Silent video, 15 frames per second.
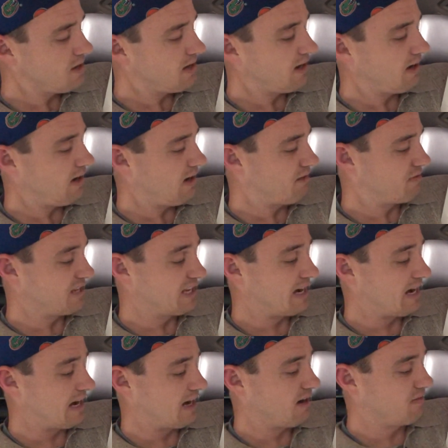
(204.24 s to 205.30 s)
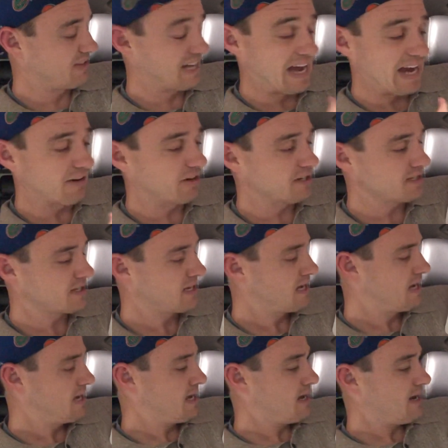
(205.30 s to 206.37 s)
of the iris,
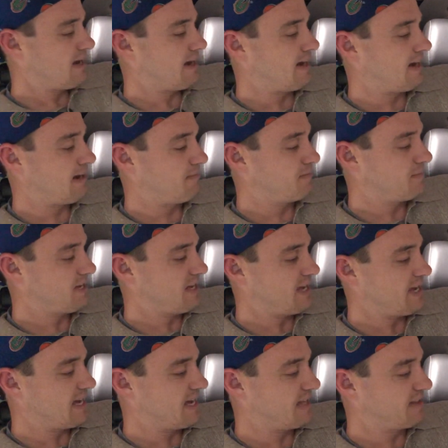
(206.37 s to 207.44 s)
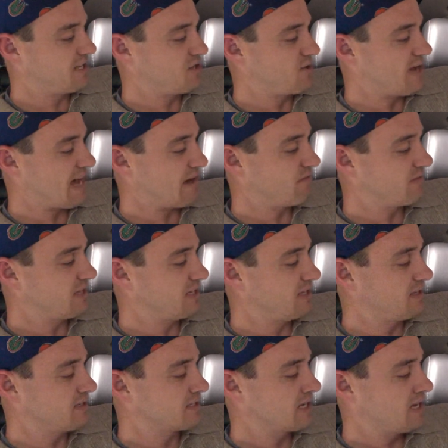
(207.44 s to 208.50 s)
and then you have
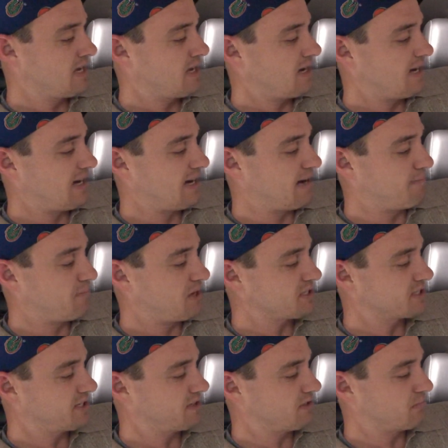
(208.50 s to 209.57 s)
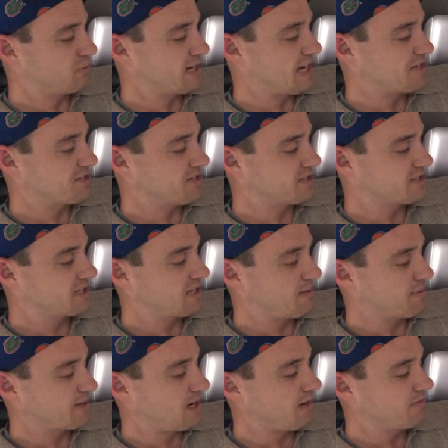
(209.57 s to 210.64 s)
these muscular branches
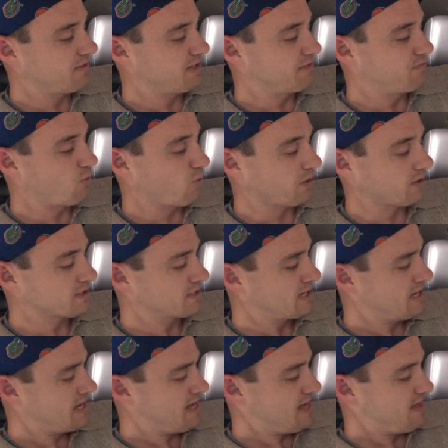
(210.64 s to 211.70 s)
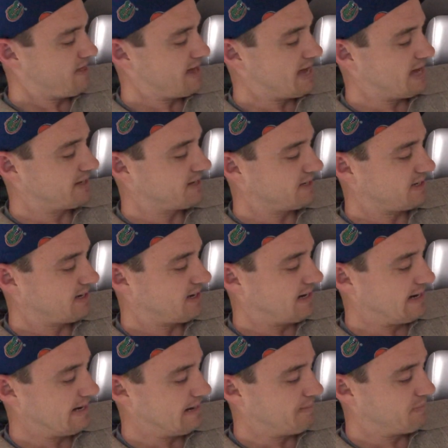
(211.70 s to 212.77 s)
coming off of the forks that
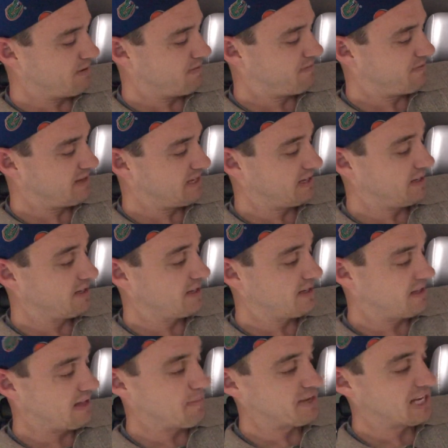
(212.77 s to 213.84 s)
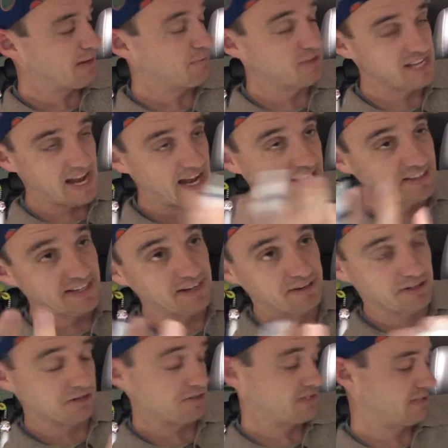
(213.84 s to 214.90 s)
become the
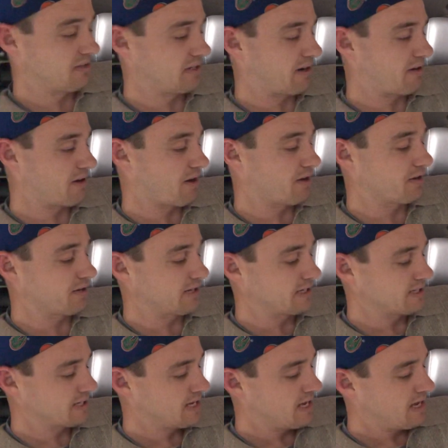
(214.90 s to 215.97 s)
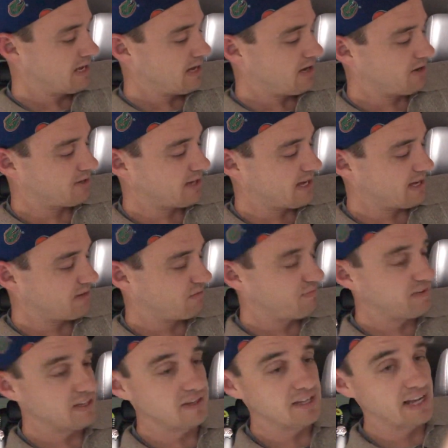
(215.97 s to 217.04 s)
anterior ciliary arteries, okay, and
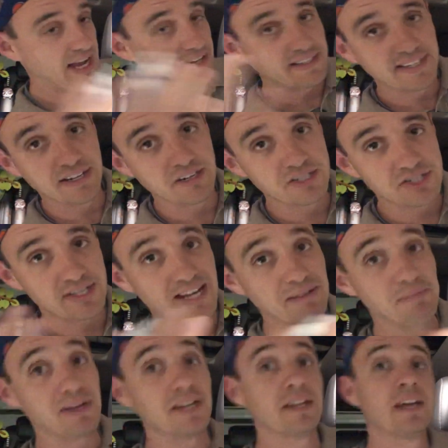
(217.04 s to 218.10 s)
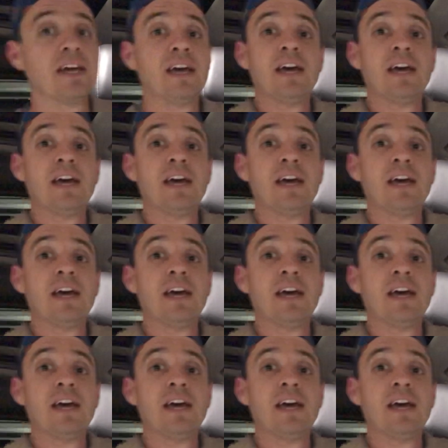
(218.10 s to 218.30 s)
feed the anterior segment.